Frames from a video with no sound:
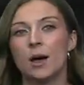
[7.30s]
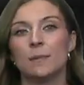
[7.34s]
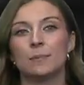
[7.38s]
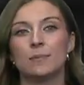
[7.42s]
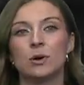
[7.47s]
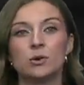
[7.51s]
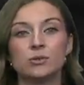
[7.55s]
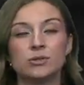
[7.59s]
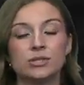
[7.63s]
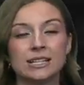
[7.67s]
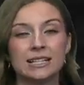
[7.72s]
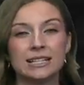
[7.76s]

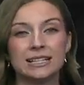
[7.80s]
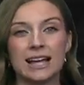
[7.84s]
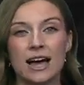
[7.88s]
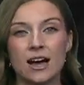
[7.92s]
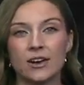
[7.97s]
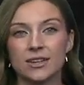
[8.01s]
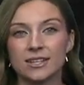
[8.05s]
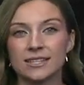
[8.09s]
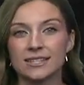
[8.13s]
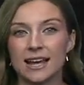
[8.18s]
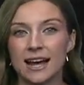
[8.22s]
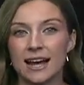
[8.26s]
Mostly
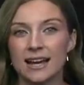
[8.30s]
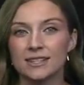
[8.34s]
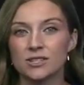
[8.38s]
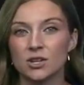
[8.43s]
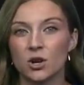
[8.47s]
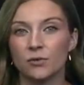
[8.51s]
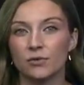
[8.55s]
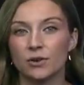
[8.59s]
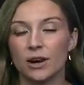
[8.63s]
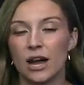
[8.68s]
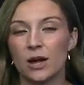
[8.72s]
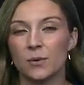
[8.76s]
cloudy skies
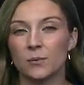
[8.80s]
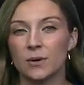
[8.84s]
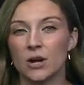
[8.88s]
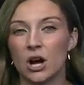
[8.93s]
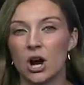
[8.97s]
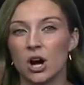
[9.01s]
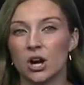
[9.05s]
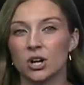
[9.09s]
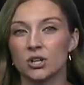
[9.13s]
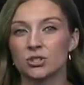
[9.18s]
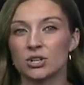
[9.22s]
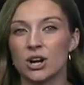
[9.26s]
overhead. We
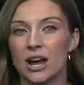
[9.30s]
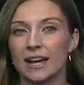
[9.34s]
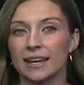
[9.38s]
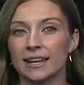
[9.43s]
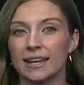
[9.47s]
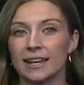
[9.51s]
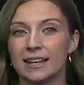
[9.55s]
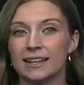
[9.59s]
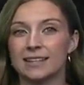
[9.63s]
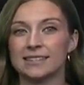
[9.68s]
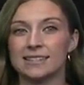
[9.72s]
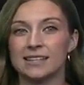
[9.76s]
are
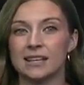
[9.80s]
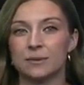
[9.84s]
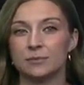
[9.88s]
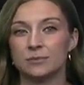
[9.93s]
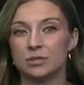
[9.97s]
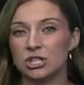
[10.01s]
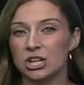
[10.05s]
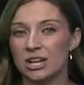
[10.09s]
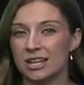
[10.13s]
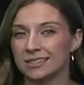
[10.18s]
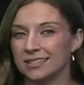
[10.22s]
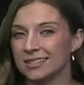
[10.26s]
tracking some
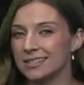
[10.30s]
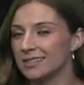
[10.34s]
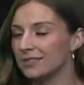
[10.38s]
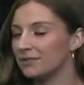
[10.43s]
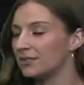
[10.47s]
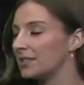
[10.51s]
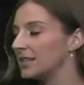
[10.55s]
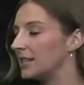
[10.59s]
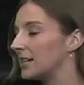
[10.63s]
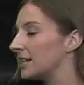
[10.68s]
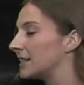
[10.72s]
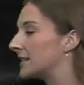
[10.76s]
chances of
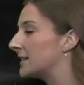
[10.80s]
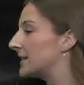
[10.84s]
seeing a